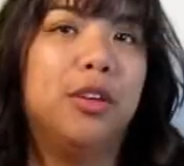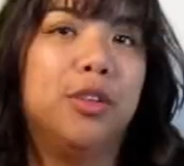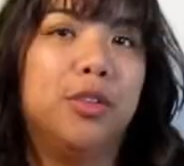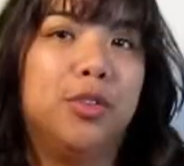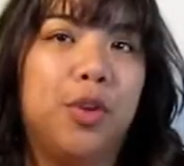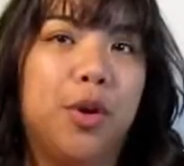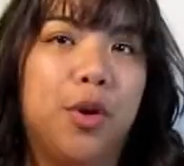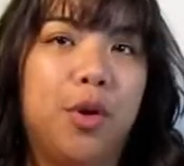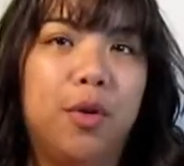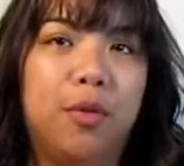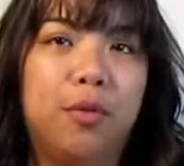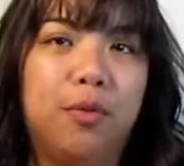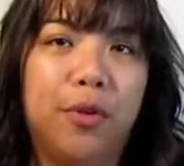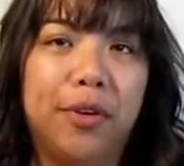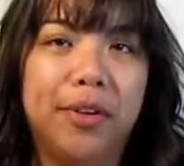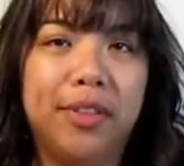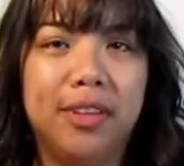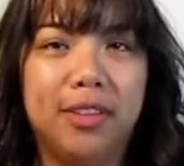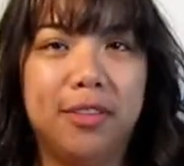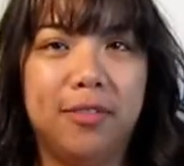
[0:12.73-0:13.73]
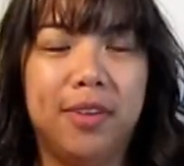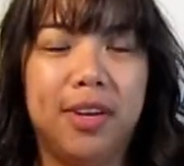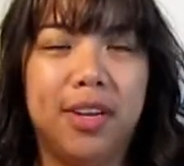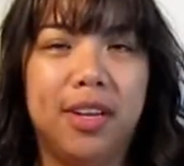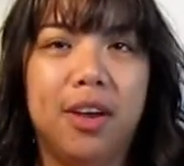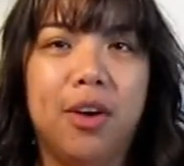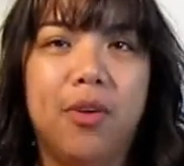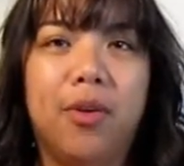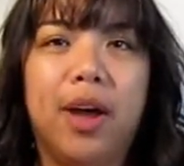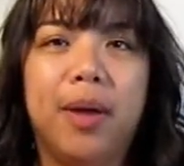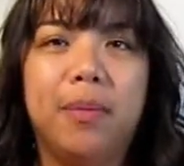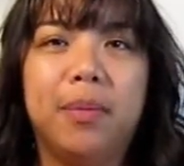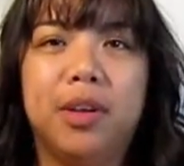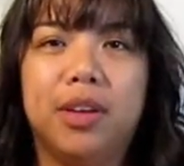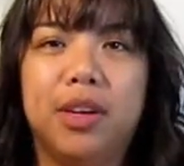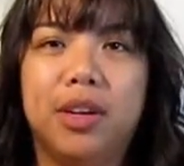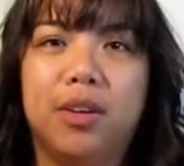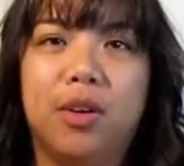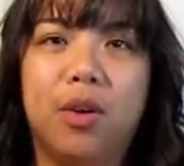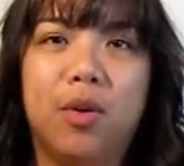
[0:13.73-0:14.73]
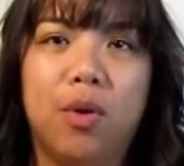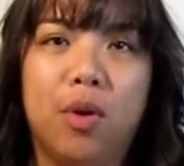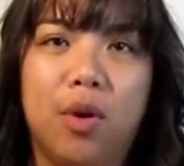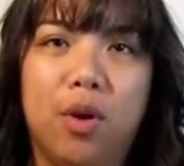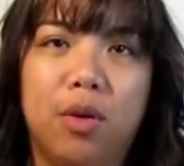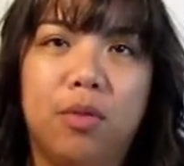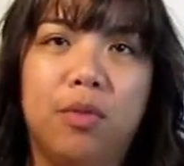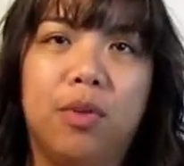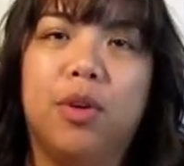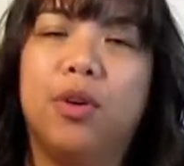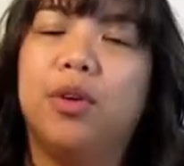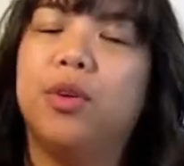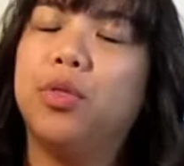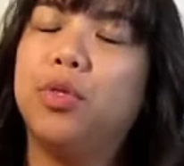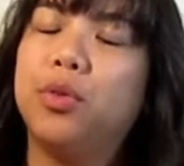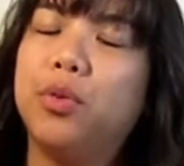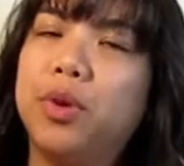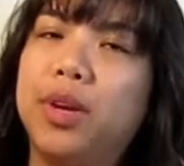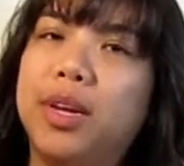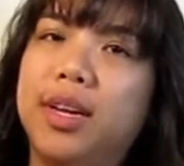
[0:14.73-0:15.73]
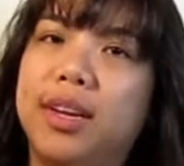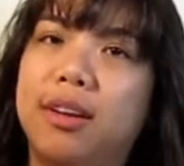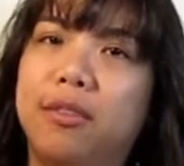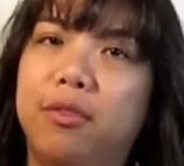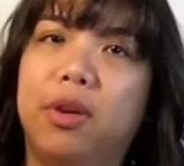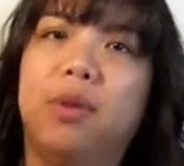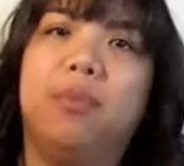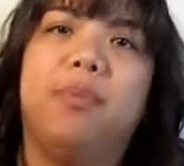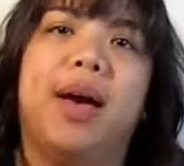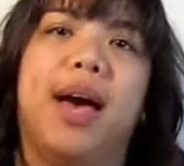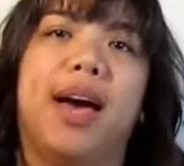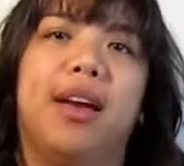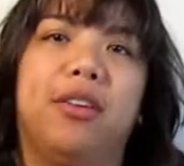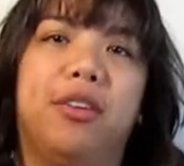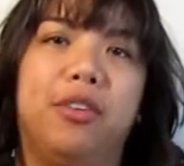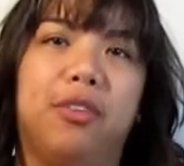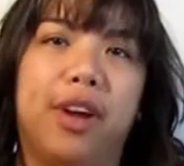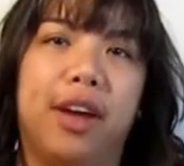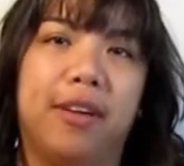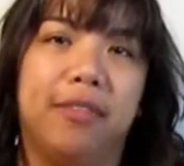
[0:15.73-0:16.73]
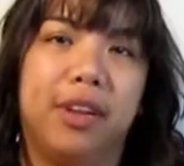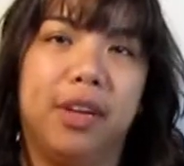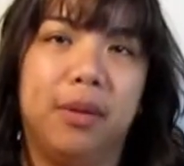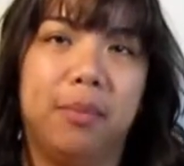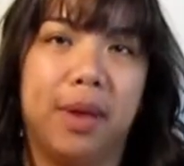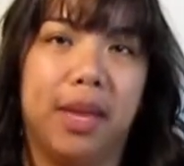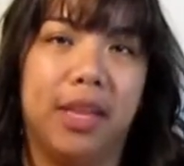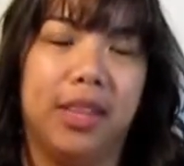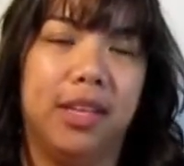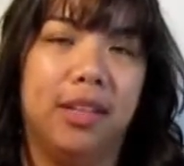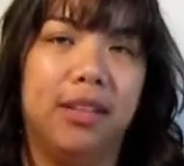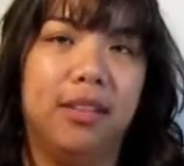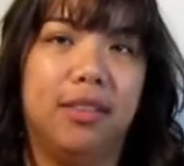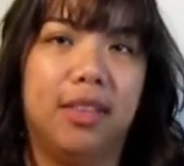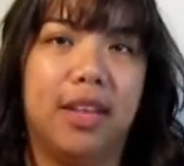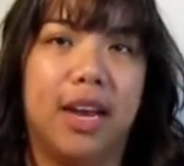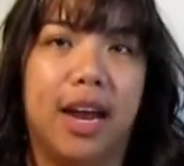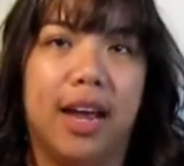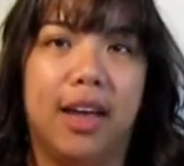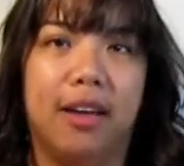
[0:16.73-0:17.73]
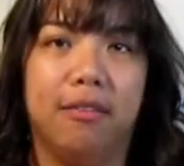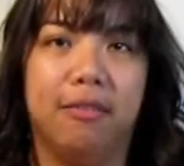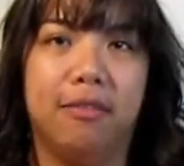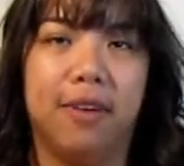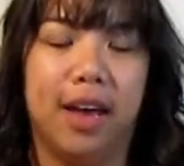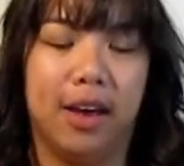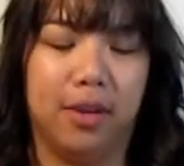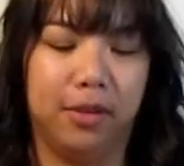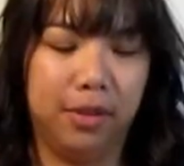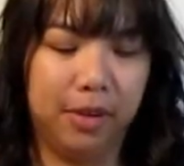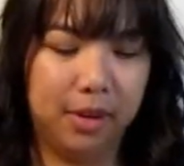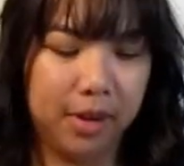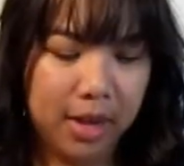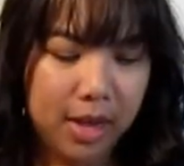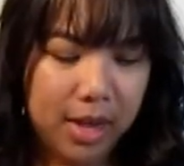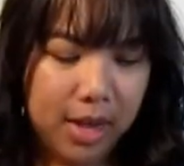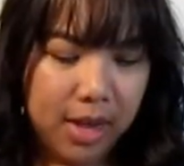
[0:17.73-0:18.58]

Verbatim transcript: So for this video, I'm going to go over three different pattern drafting methods that I have found.